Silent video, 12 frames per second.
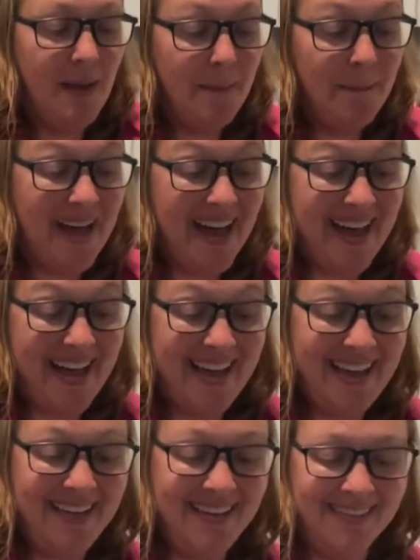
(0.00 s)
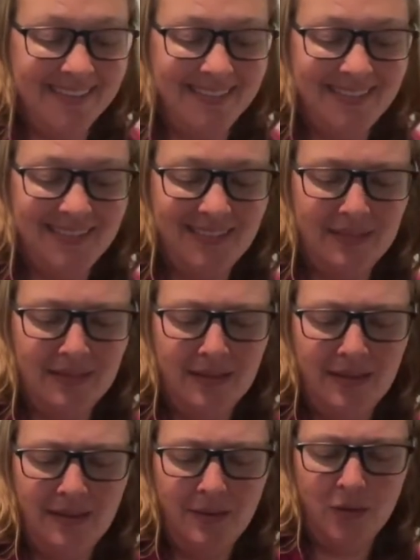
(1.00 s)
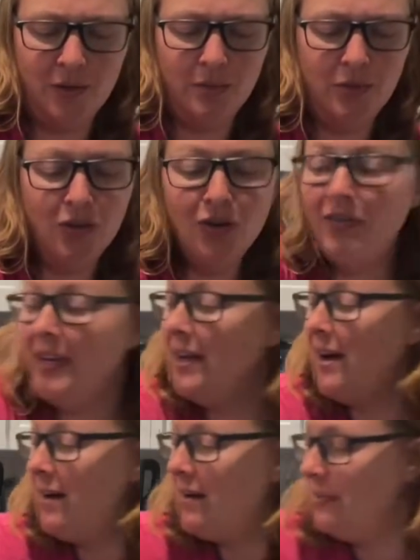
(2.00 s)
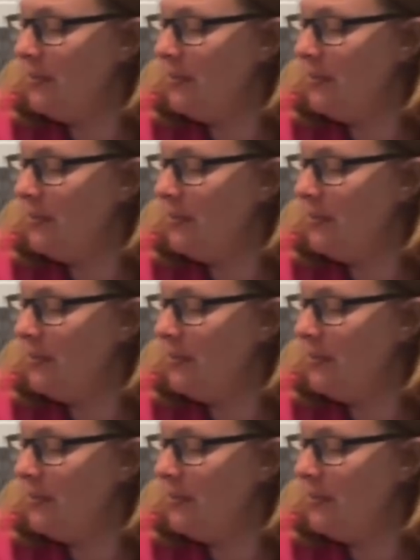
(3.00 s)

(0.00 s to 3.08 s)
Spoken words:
by removing our